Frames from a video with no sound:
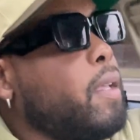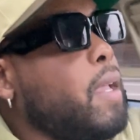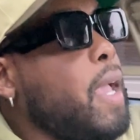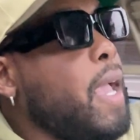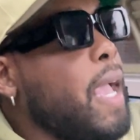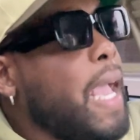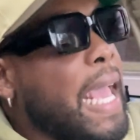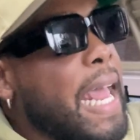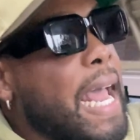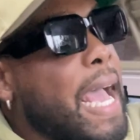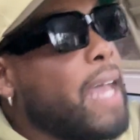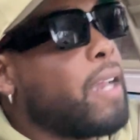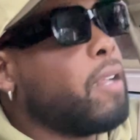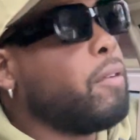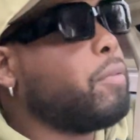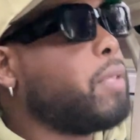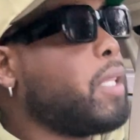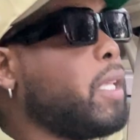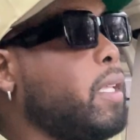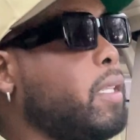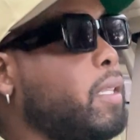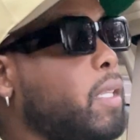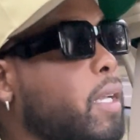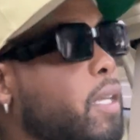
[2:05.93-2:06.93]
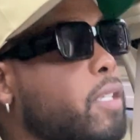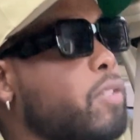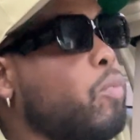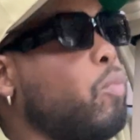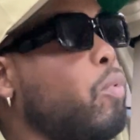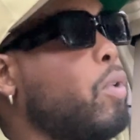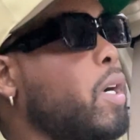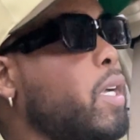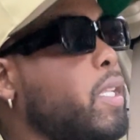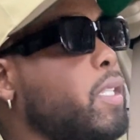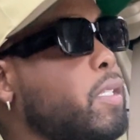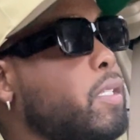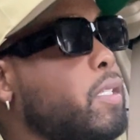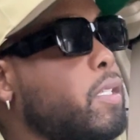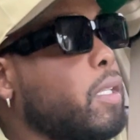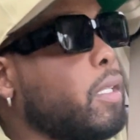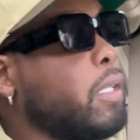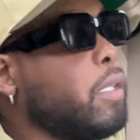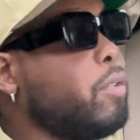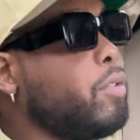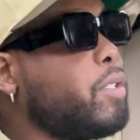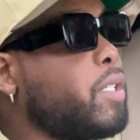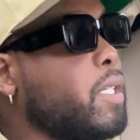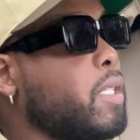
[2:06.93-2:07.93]
And I don't think there's one
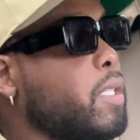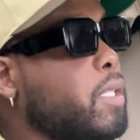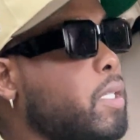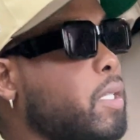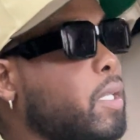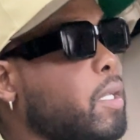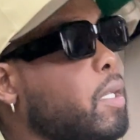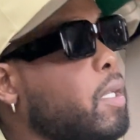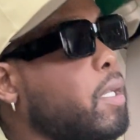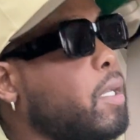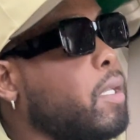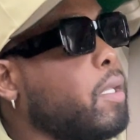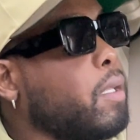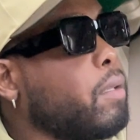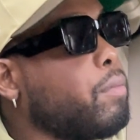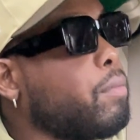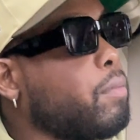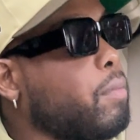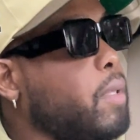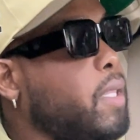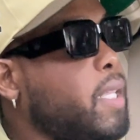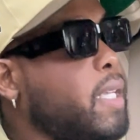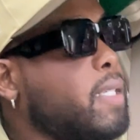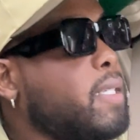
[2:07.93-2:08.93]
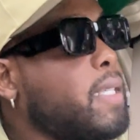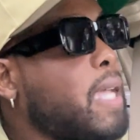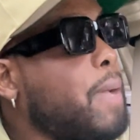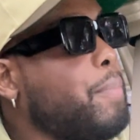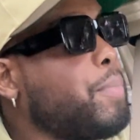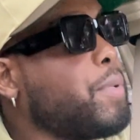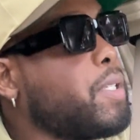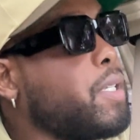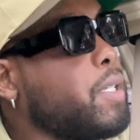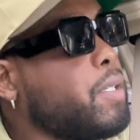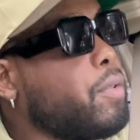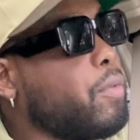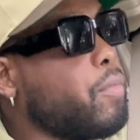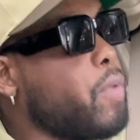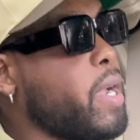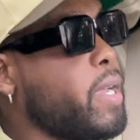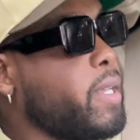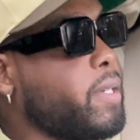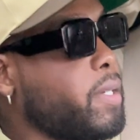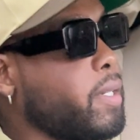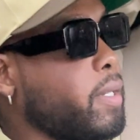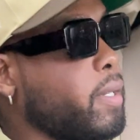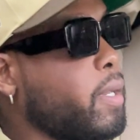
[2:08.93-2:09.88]
solution to this type of situation.